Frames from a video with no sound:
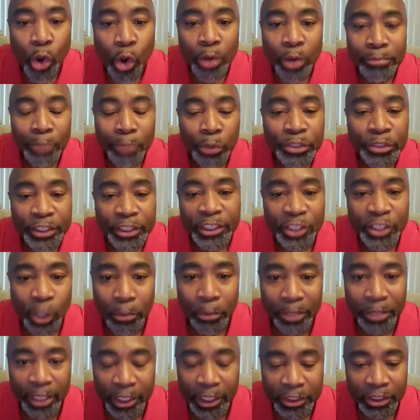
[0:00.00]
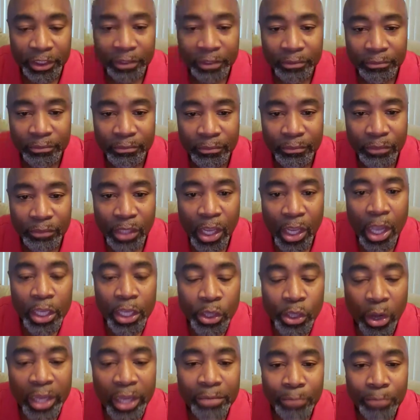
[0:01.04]
emotion is passion.
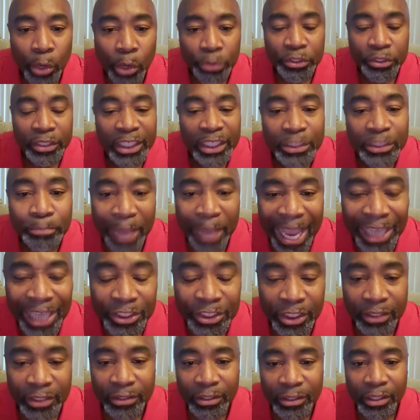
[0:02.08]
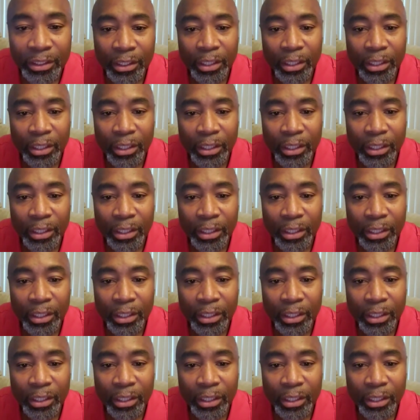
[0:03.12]
Your emotion is faith.